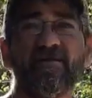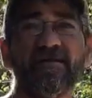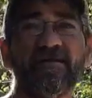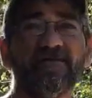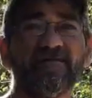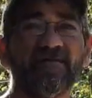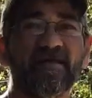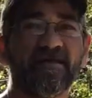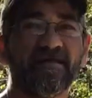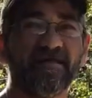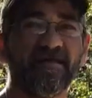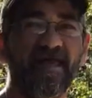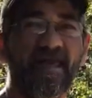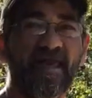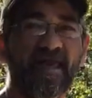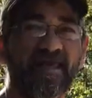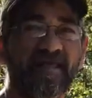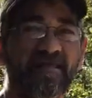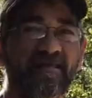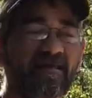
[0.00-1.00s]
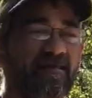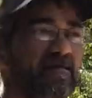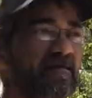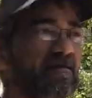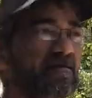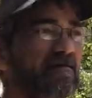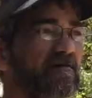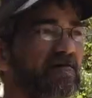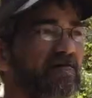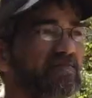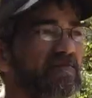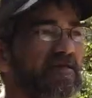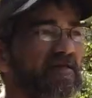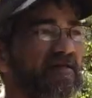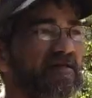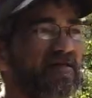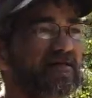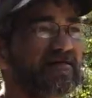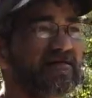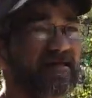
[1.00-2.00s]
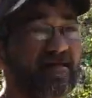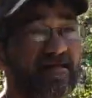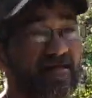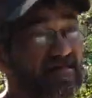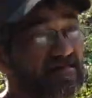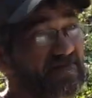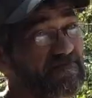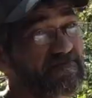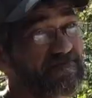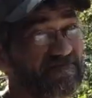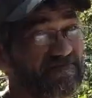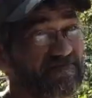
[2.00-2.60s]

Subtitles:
I'll give it like an 8 because it is